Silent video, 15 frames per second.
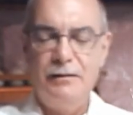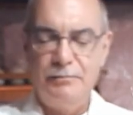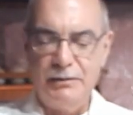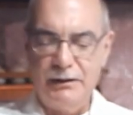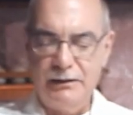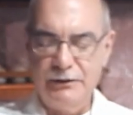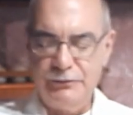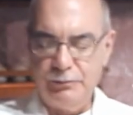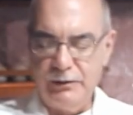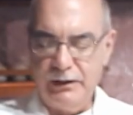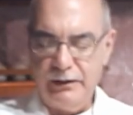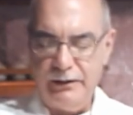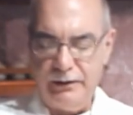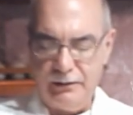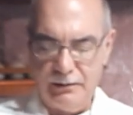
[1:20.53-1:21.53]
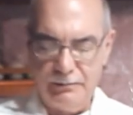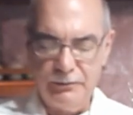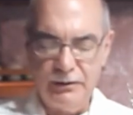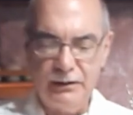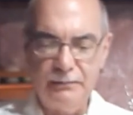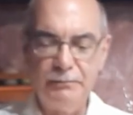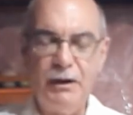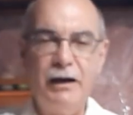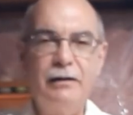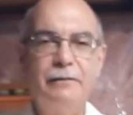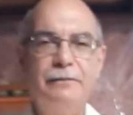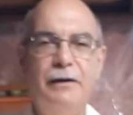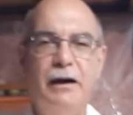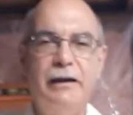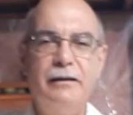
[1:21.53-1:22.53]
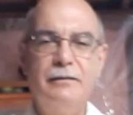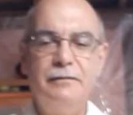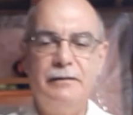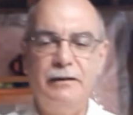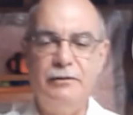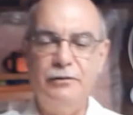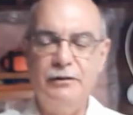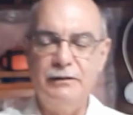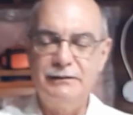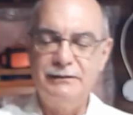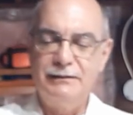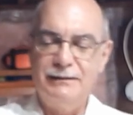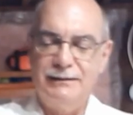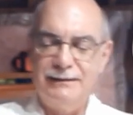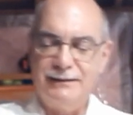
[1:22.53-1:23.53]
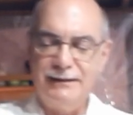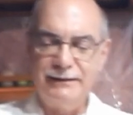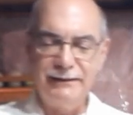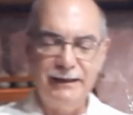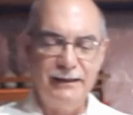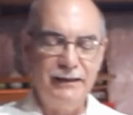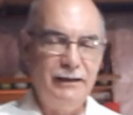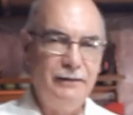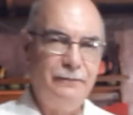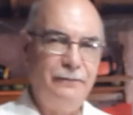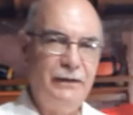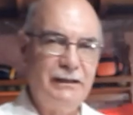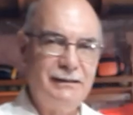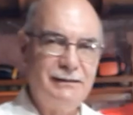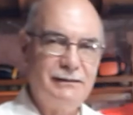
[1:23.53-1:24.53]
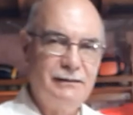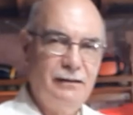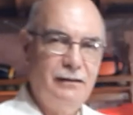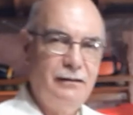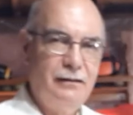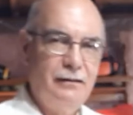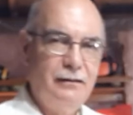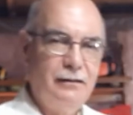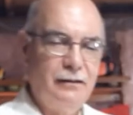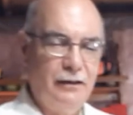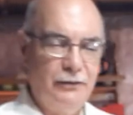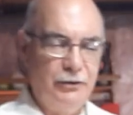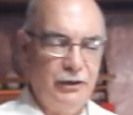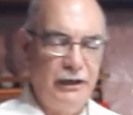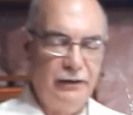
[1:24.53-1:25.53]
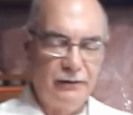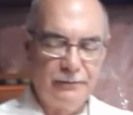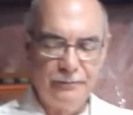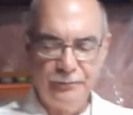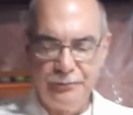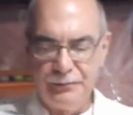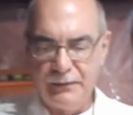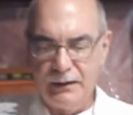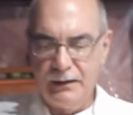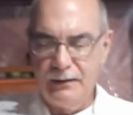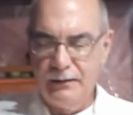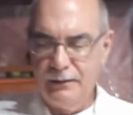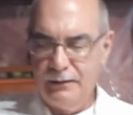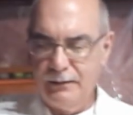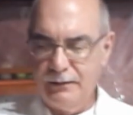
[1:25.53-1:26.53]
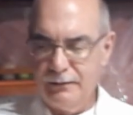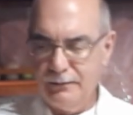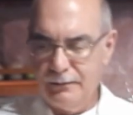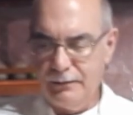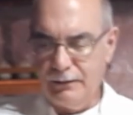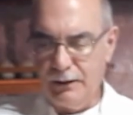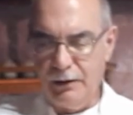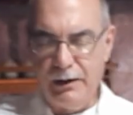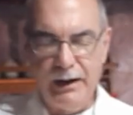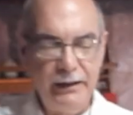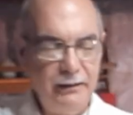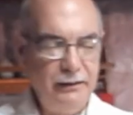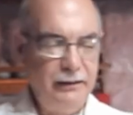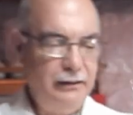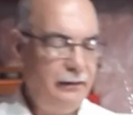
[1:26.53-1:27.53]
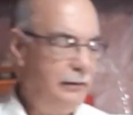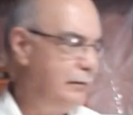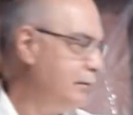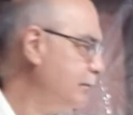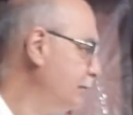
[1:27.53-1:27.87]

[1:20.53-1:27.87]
But this one here, I'm going to modify it in order such that it fits under here. Now I need